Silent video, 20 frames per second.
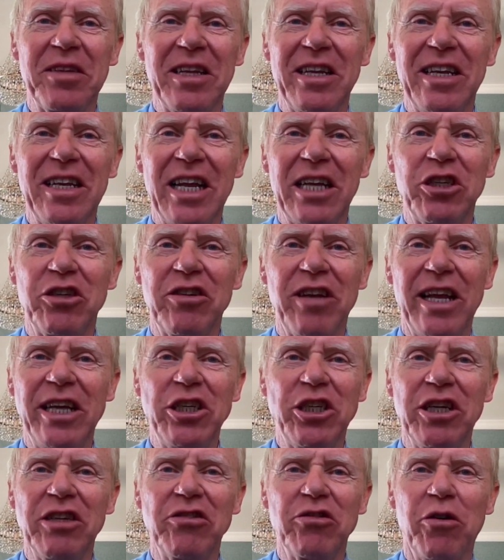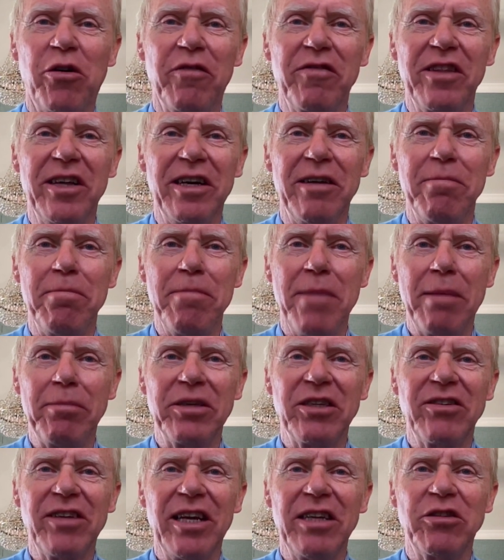legislations of the
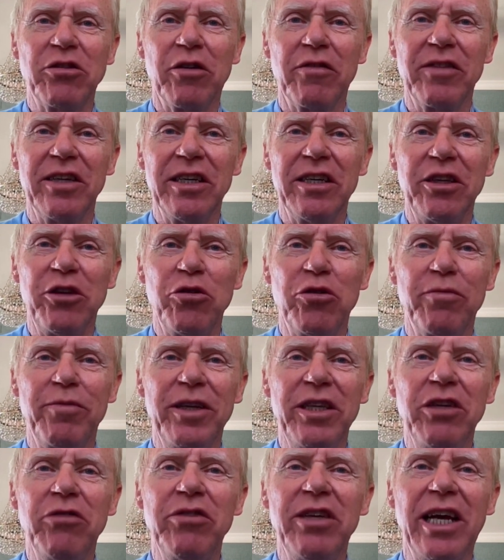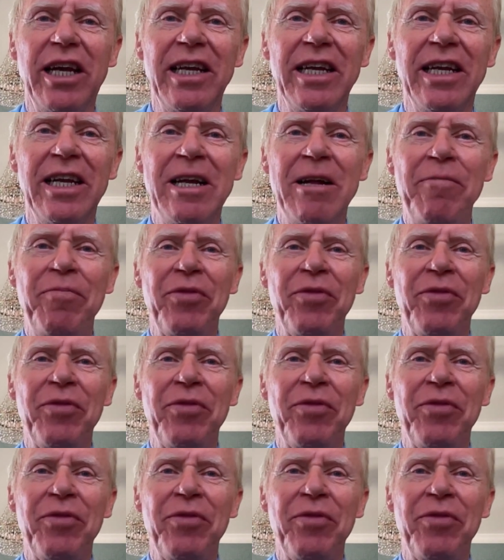member states of the European Union,